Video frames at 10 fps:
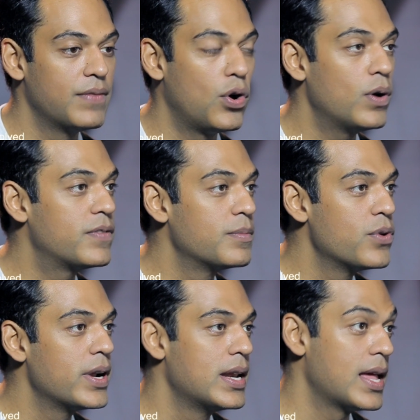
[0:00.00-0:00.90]
evolved from
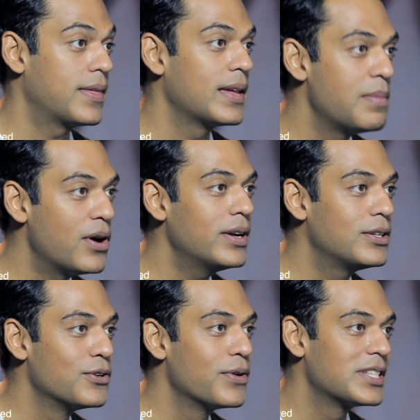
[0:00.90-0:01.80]
knowing nothing about
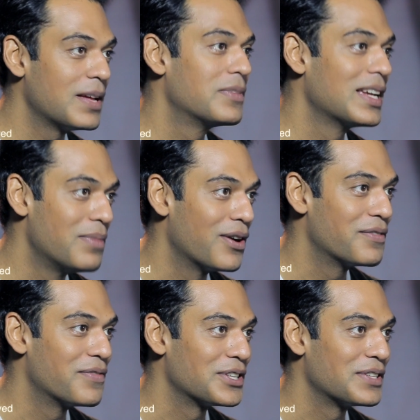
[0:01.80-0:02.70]
it to knowing something
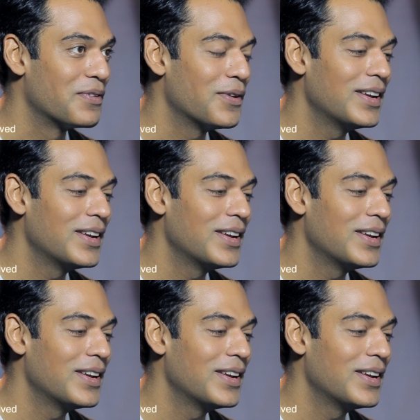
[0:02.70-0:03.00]
about it, first of